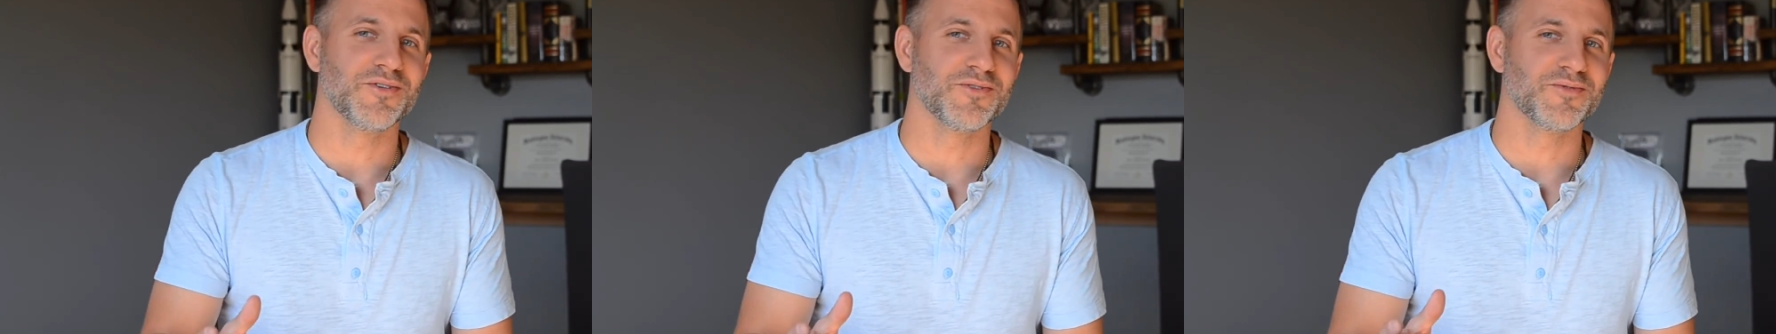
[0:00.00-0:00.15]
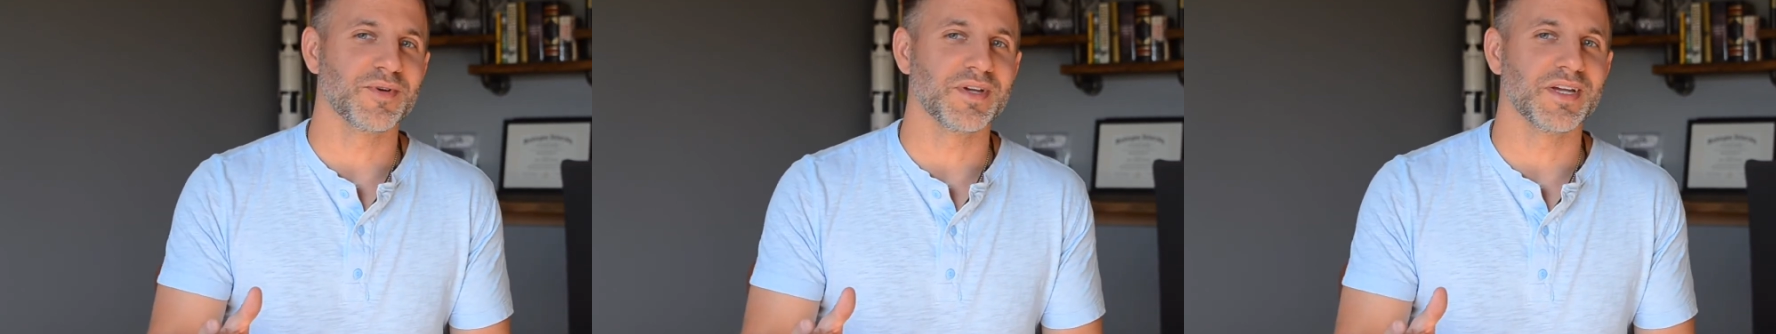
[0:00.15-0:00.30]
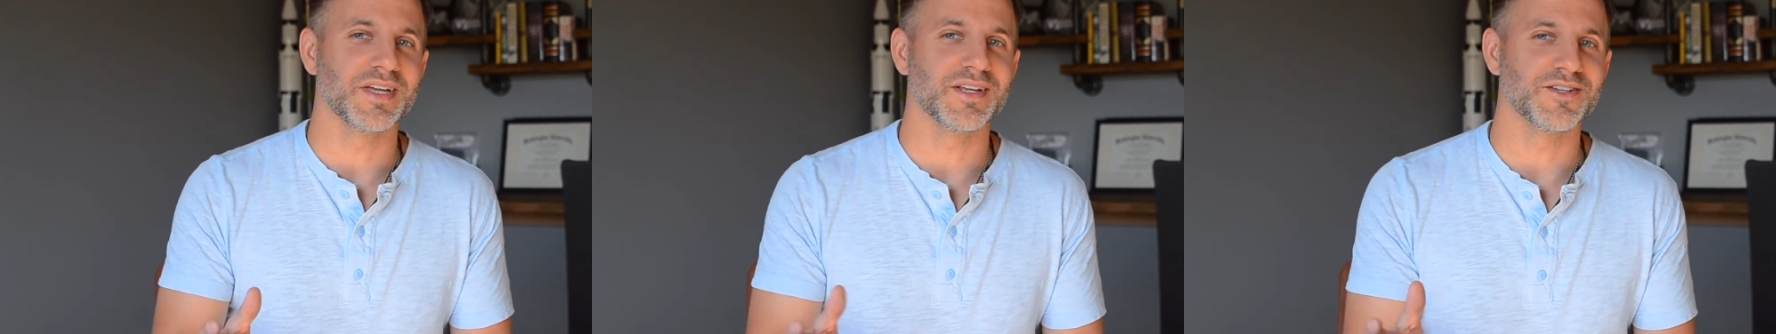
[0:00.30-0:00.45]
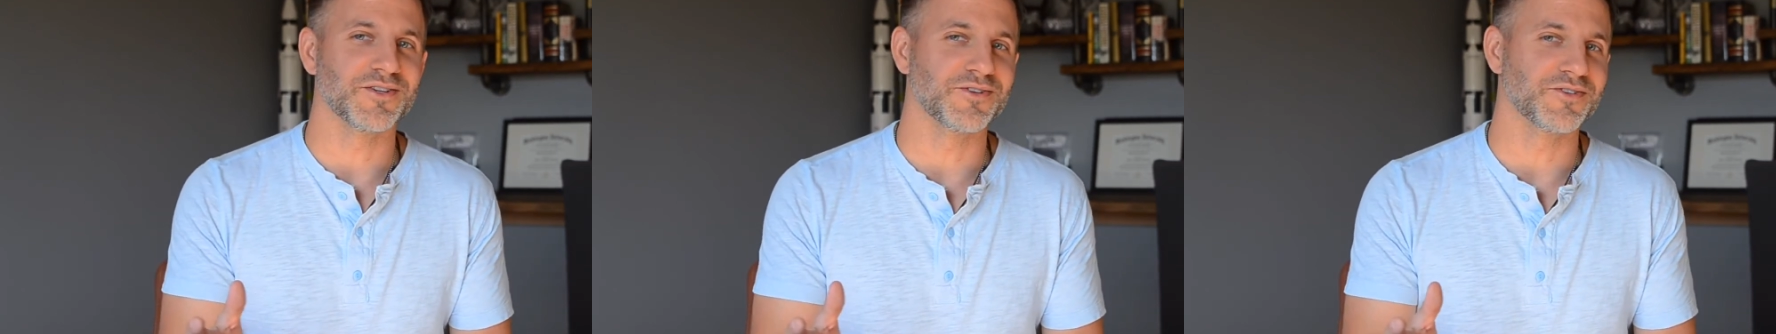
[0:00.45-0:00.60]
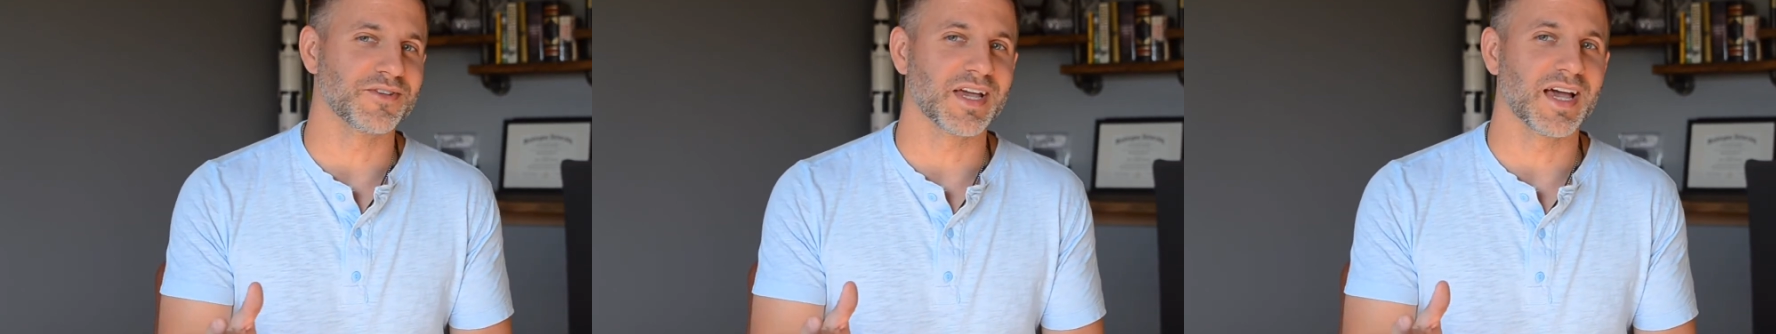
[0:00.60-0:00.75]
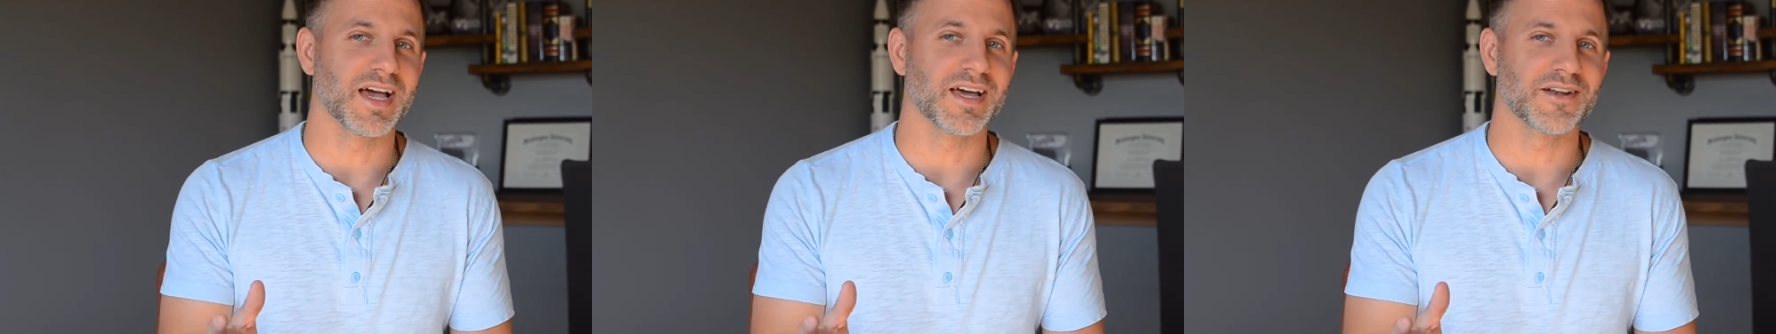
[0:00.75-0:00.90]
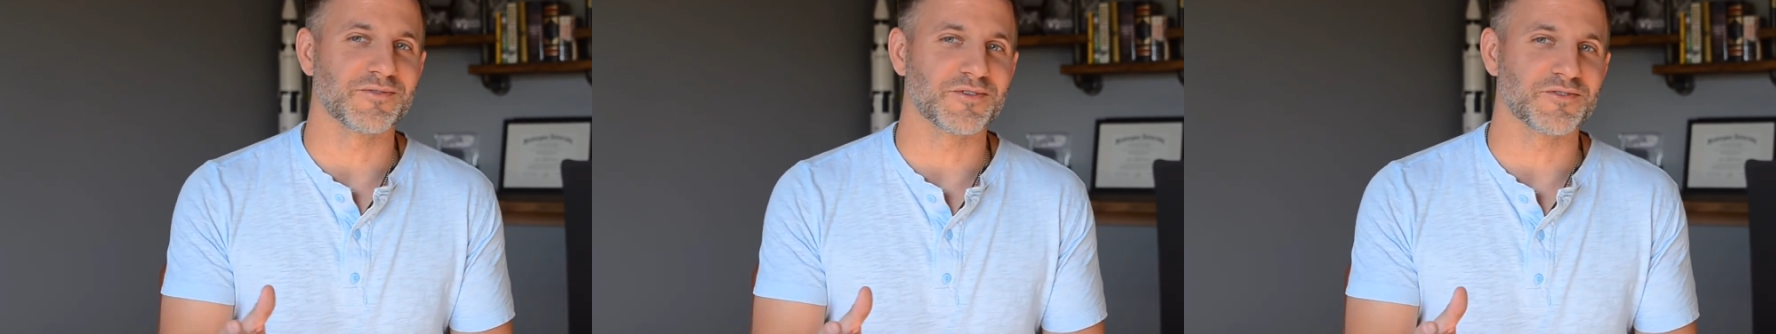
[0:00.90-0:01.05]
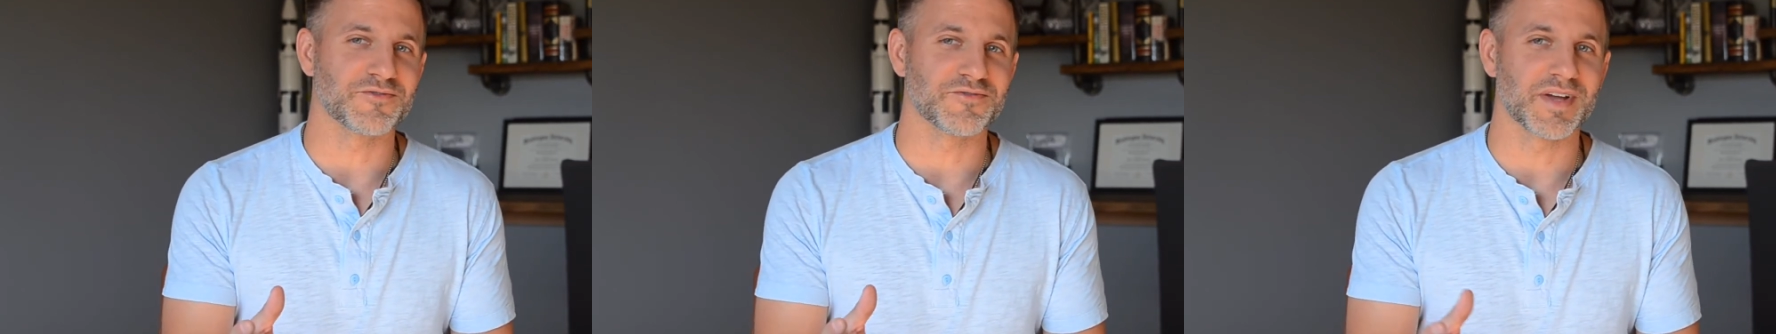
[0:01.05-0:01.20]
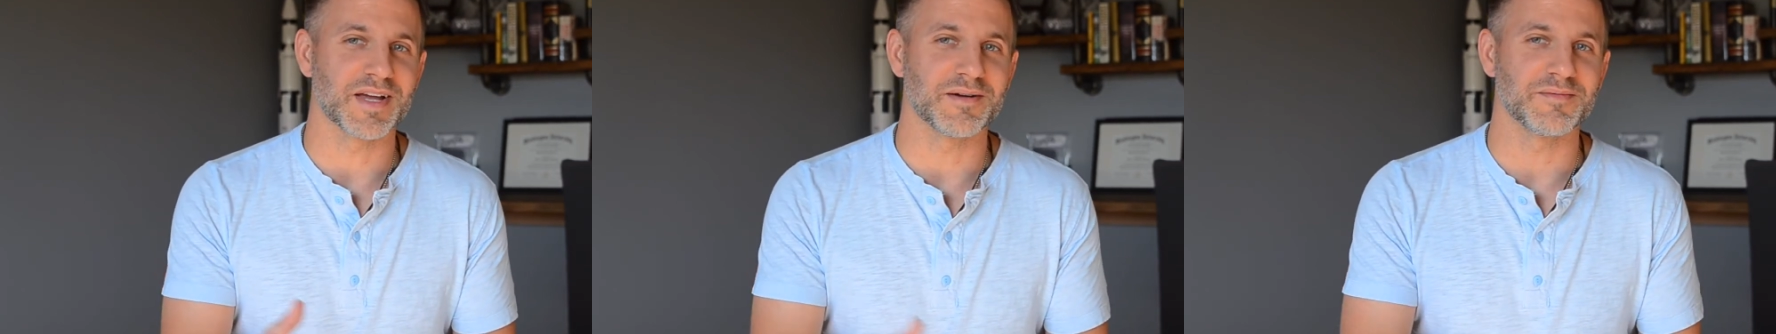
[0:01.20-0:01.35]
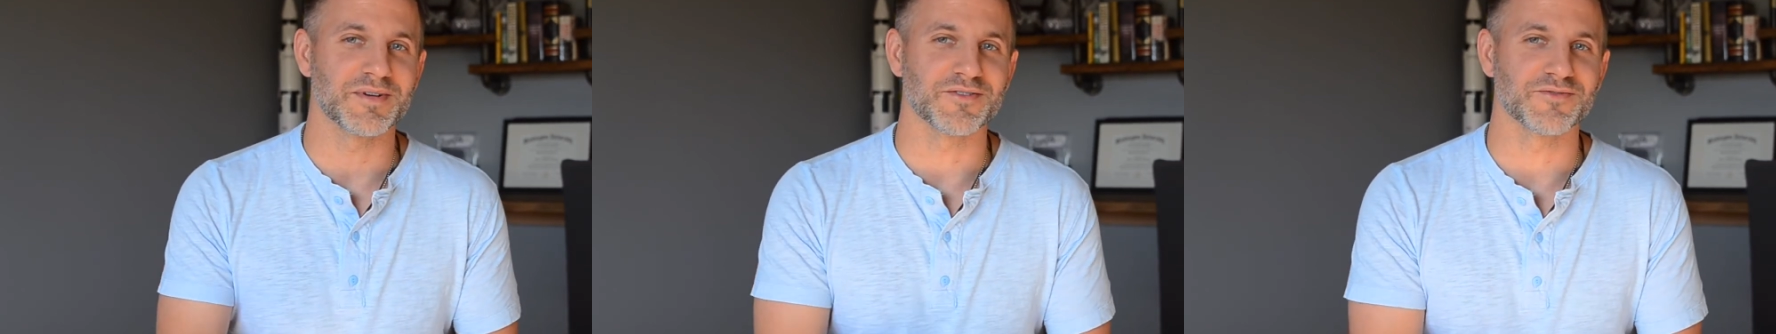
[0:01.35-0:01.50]
we do that with
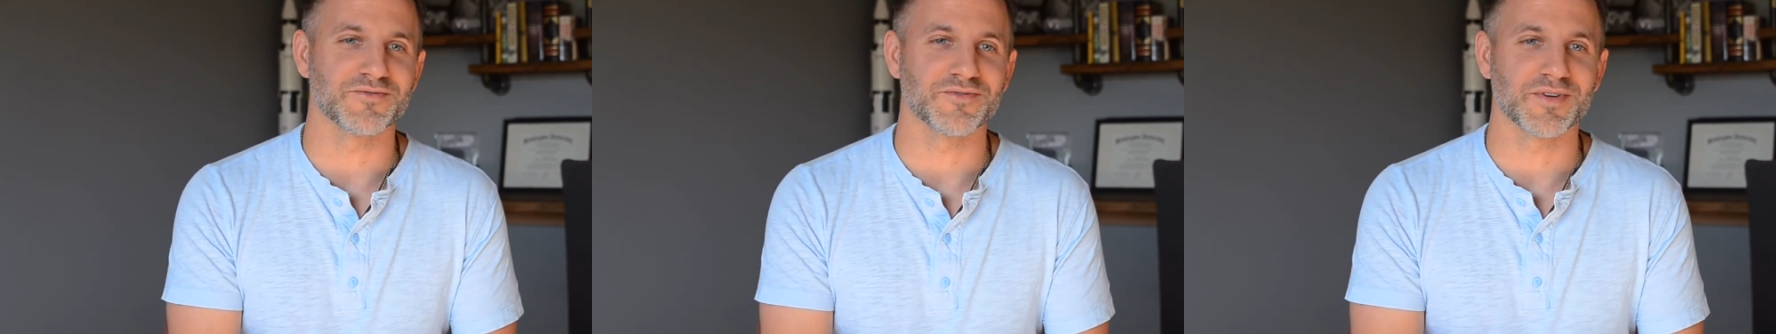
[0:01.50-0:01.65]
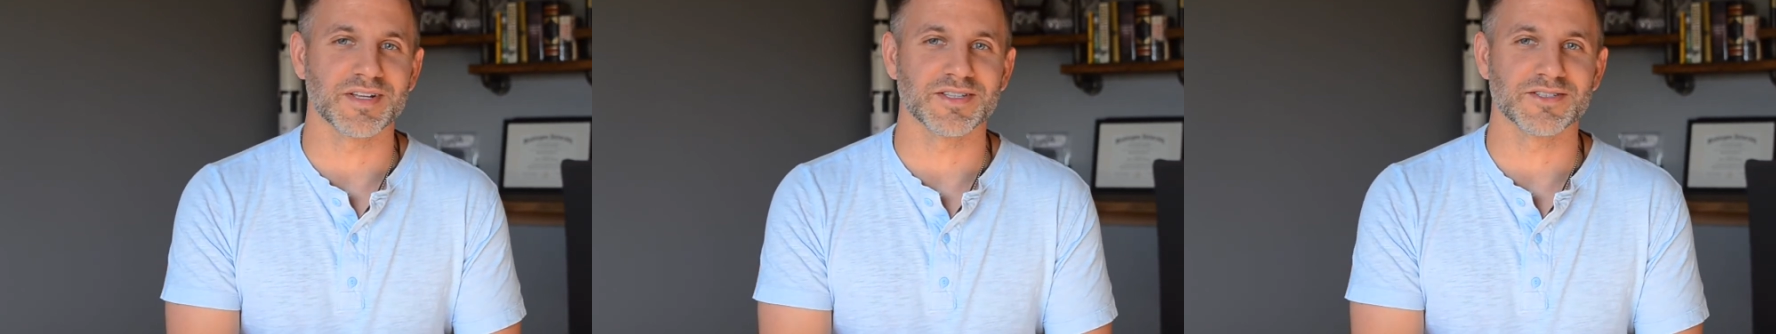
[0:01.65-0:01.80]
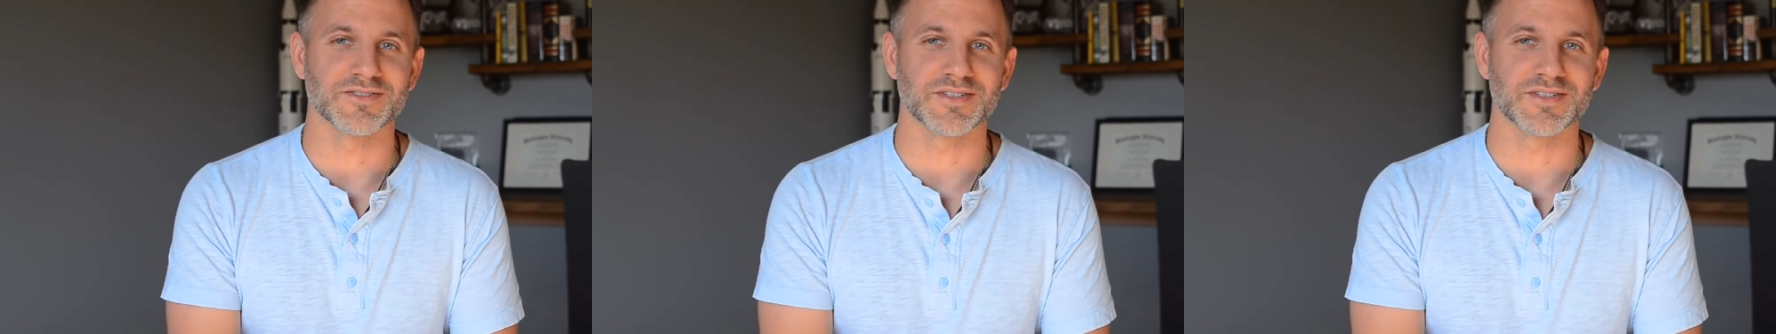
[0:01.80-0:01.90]
family and friends